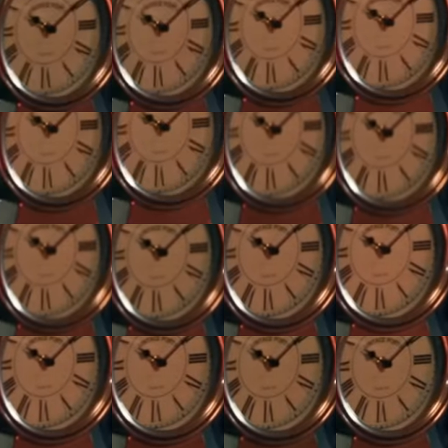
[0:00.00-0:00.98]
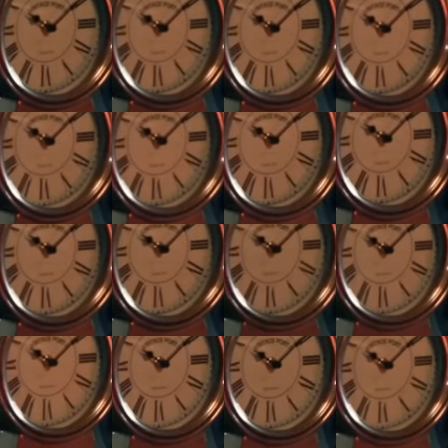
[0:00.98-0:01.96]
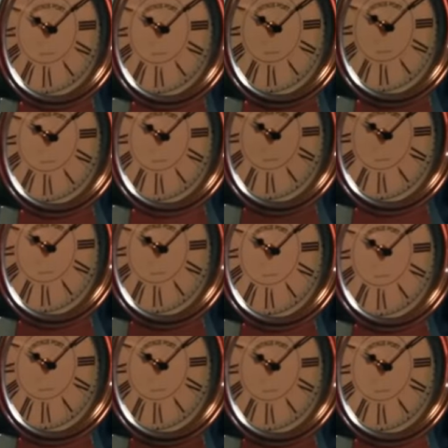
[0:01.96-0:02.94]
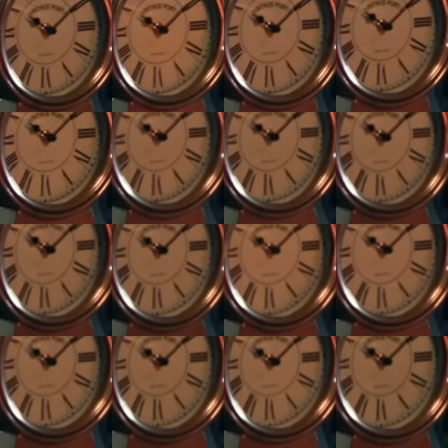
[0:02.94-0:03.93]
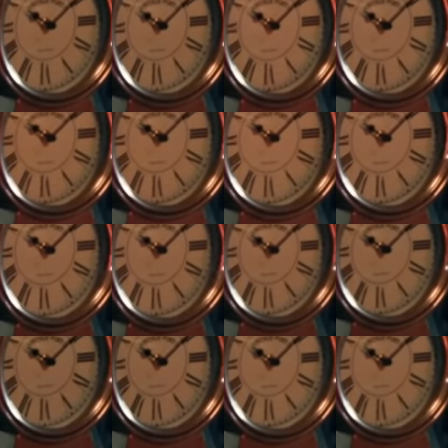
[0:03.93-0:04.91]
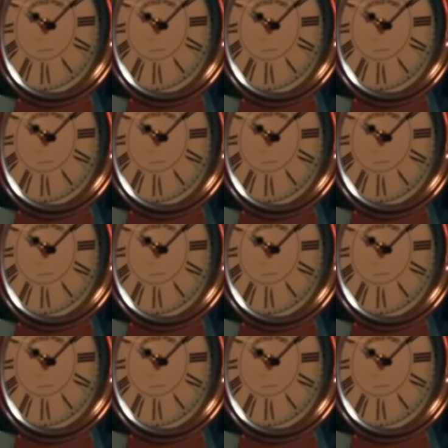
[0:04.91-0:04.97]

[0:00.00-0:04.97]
(not speaking)